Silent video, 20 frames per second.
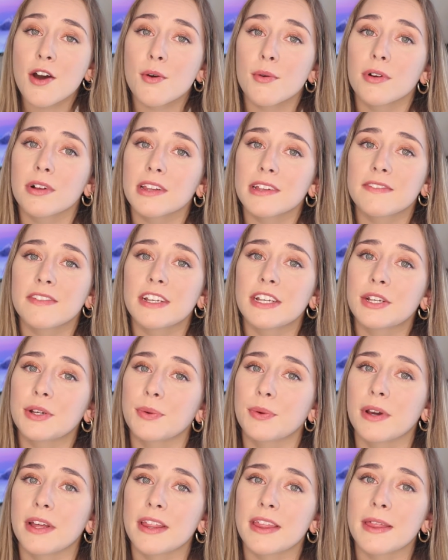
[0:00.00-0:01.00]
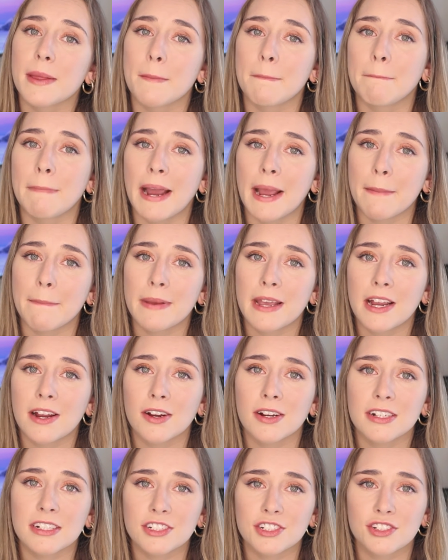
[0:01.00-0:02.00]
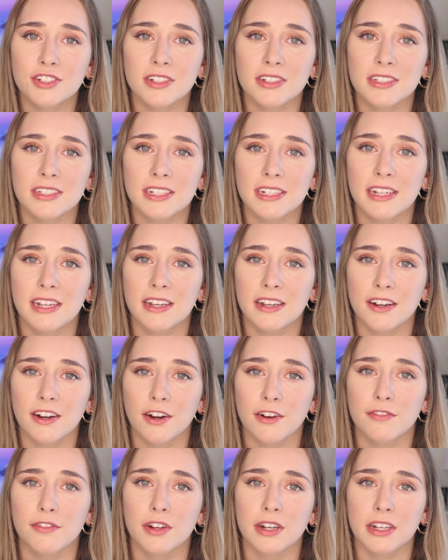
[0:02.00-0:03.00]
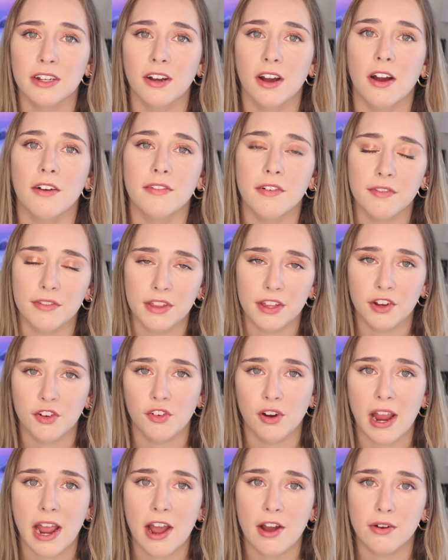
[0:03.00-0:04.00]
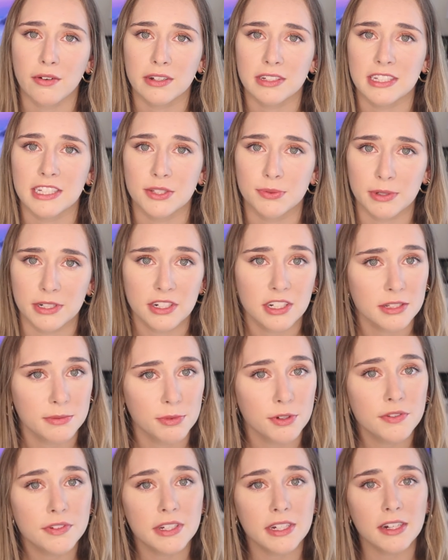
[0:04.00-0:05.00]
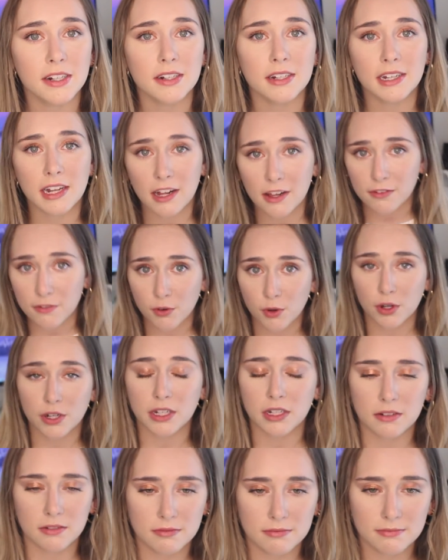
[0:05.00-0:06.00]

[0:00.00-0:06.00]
we're living with my parents just to get our footing off of the ground since we just moved here to California.